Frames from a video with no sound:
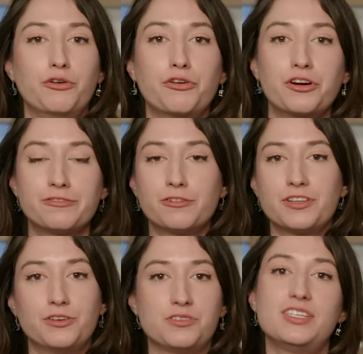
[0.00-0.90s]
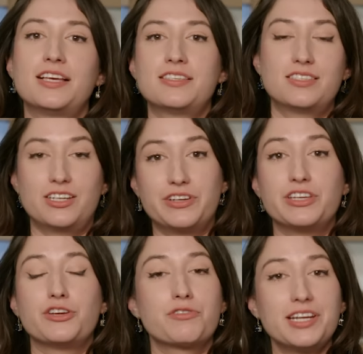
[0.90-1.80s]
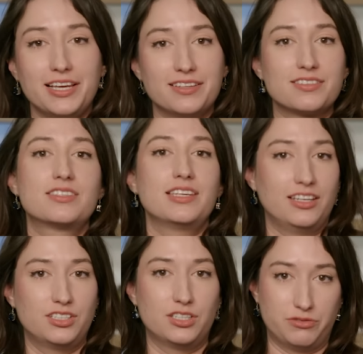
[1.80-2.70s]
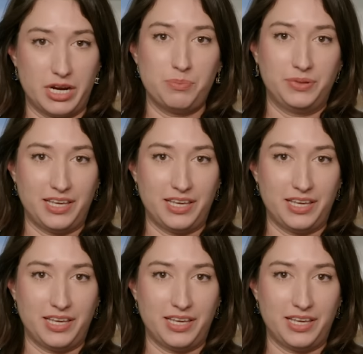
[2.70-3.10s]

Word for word: in order for those necessary ingredients to get to the right